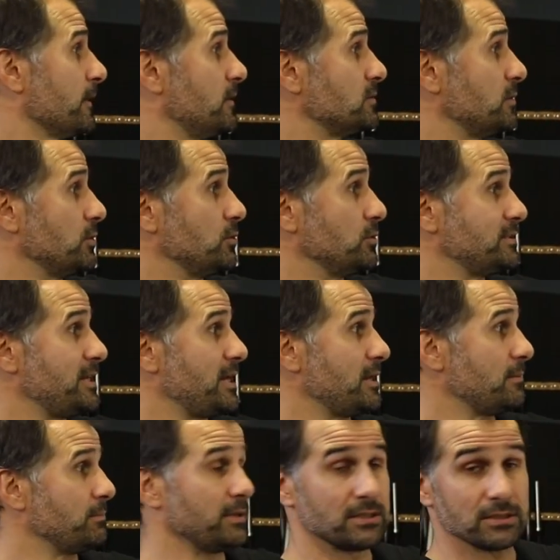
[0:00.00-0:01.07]
So we can do
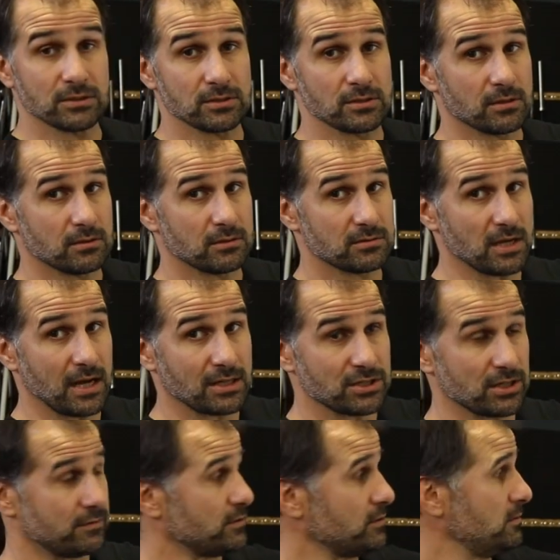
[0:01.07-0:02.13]
10 meters side
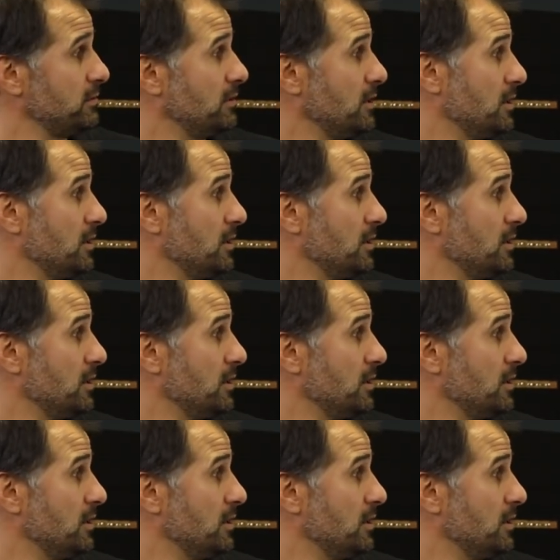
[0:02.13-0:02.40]
shuffle.